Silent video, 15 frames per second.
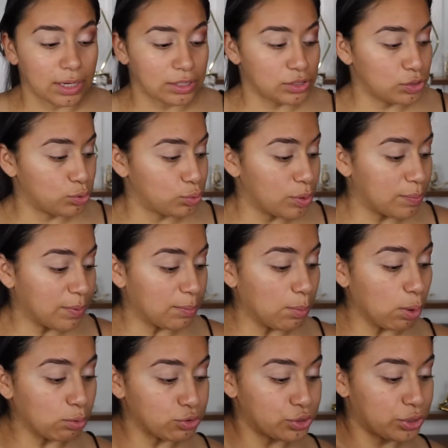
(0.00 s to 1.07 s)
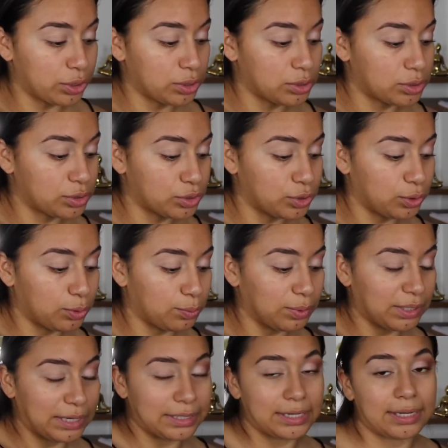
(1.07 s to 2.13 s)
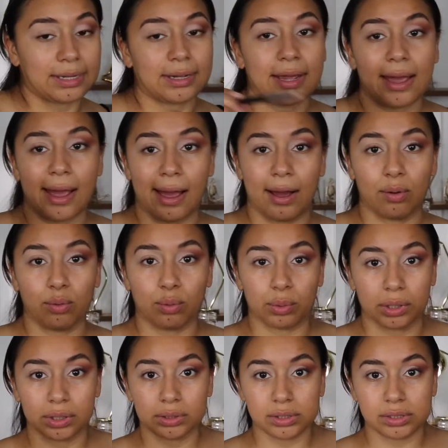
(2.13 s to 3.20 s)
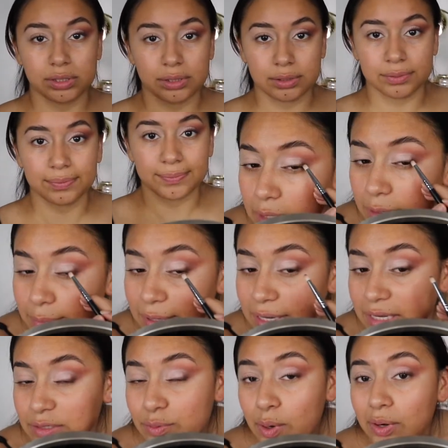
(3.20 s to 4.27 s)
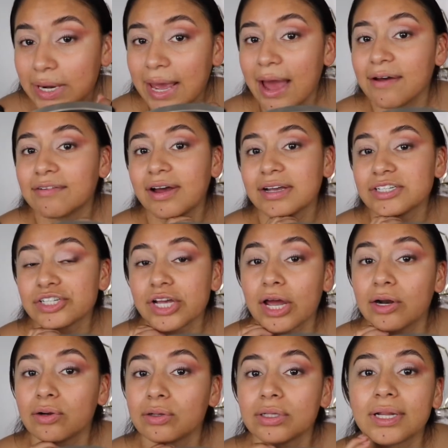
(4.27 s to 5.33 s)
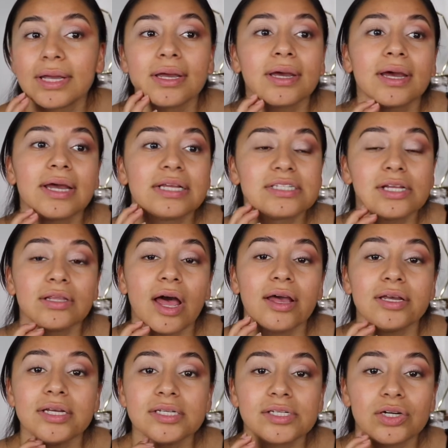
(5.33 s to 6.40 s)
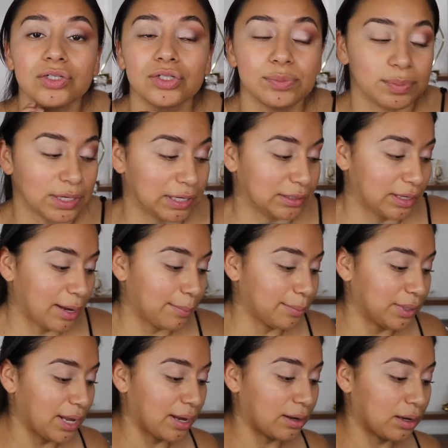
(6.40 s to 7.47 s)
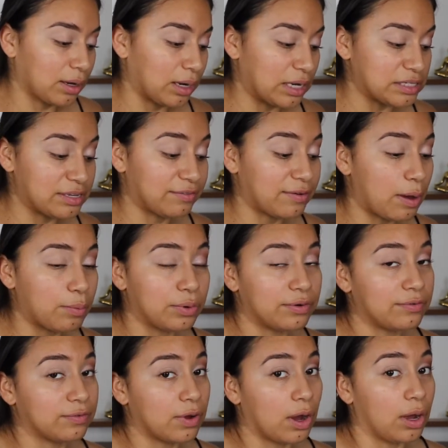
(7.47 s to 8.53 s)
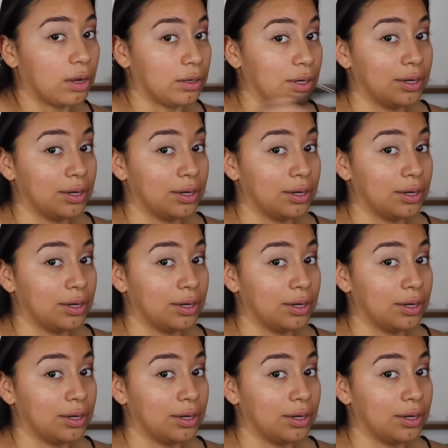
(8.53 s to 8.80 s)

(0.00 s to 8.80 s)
sweeping motions to blend it outwards. And because we already have eyeshadow, like, it's a lot easier to blend that black. As if I would have gone